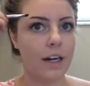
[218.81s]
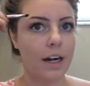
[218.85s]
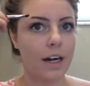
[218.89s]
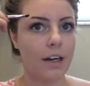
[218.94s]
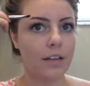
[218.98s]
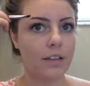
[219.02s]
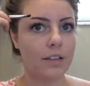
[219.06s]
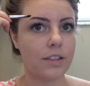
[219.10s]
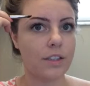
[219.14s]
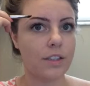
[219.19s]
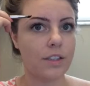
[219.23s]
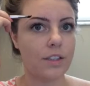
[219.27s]

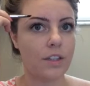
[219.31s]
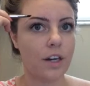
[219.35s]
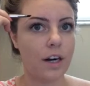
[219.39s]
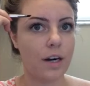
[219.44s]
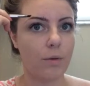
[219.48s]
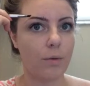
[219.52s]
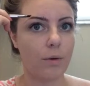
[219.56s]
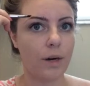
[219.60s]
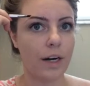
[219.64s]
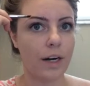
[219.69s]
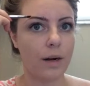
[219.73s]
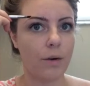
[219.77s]
I'll
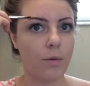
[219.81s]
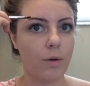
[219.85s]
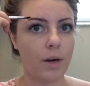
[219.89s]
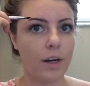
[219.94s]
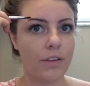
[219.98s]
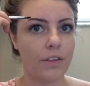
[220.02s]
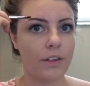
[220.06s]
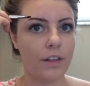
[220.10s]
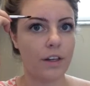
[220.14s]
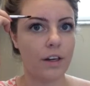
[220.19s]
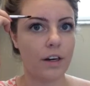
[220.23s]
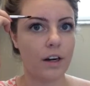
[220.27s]
start where I
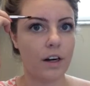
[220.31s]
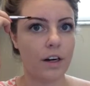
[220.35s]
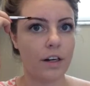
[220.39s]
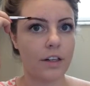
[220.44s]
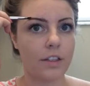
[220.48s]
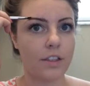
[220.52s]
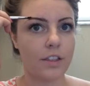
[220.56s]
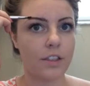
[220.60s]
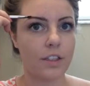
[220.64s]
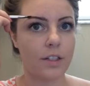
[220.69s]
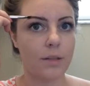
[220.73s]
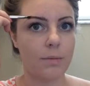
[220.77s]
want the
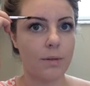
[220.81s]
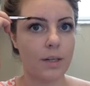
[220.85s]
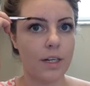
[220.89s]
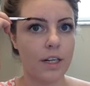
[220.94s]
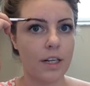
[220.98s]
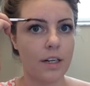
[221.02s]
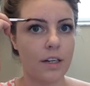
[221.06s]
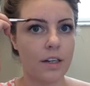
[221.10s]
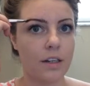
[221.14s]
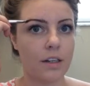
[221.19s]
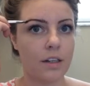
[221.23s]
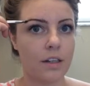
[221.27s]
arch to
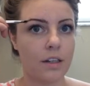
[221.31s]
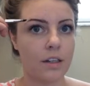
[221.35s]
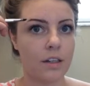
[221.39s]
be.